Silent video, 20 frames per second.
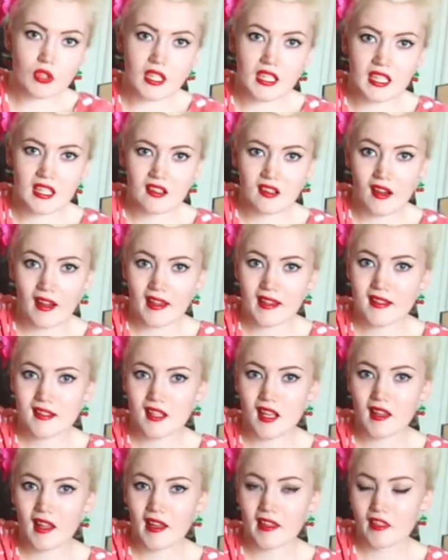really nice.
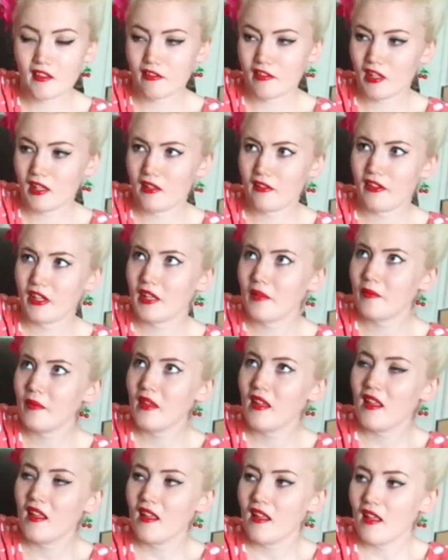I like the feel of it.
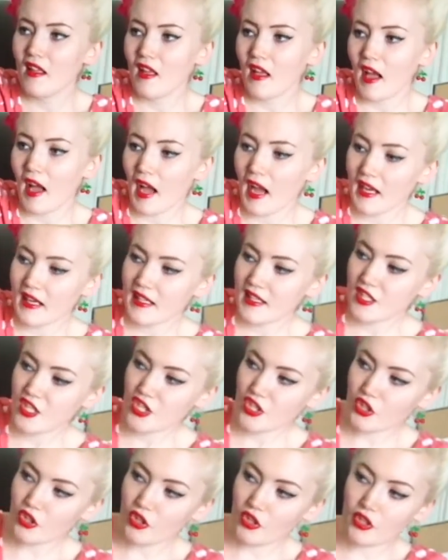And it's
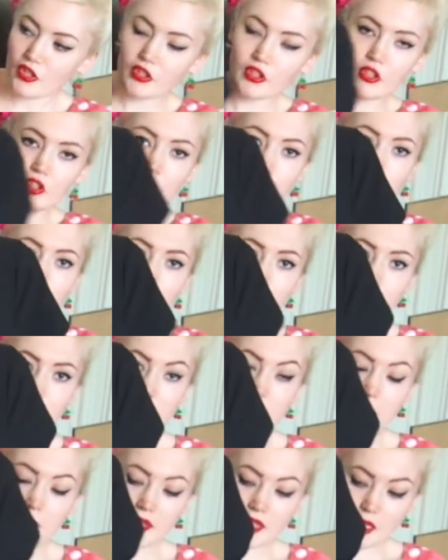just got a normal
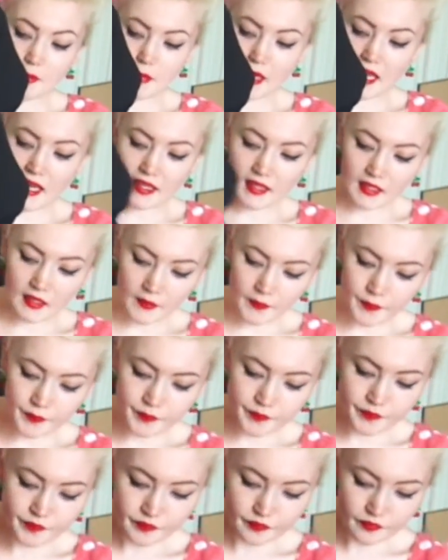zip at the back.
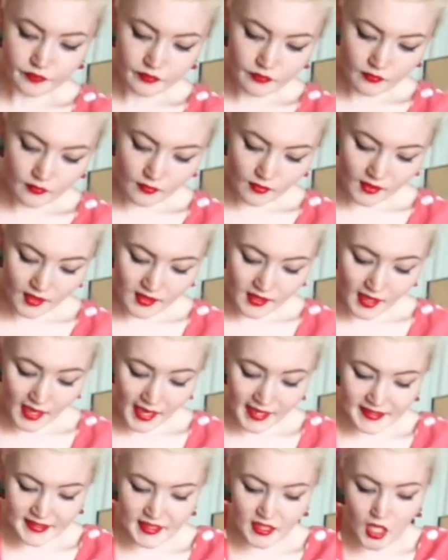
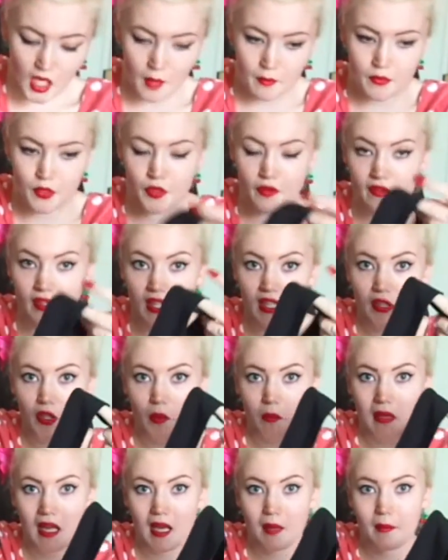And it comes with a
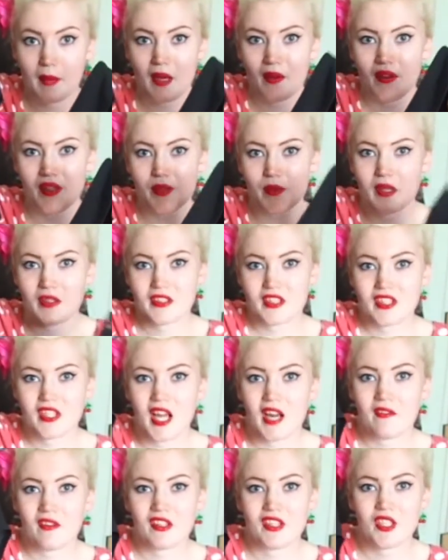little black belt as well to
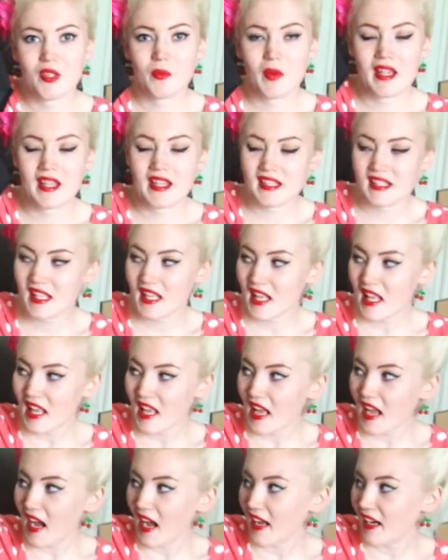tie around your waist.
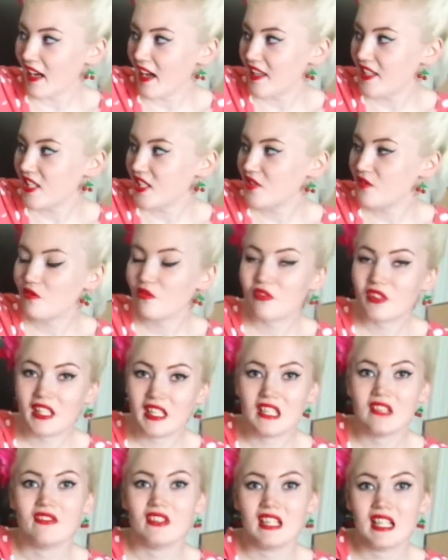And I just
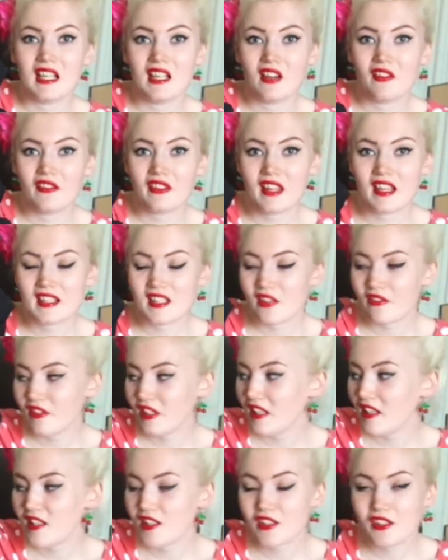really, really love this. I
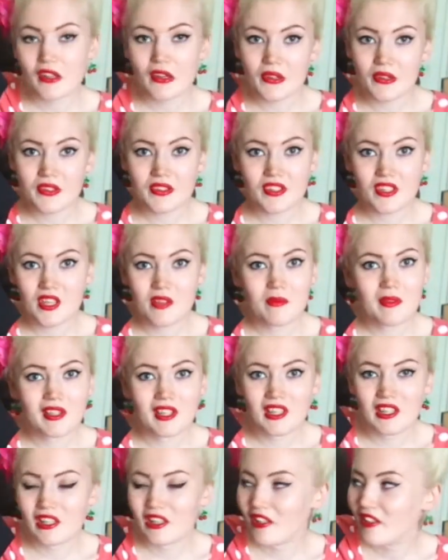think it's so super
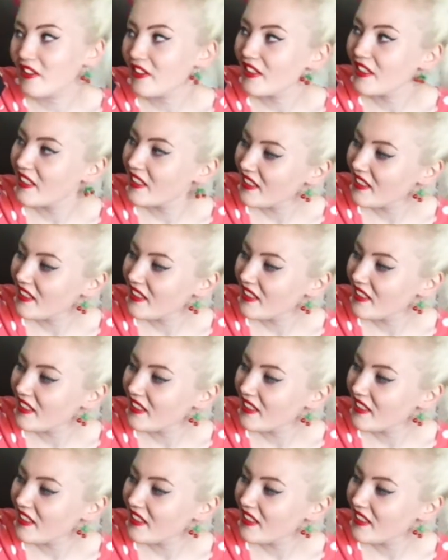cute.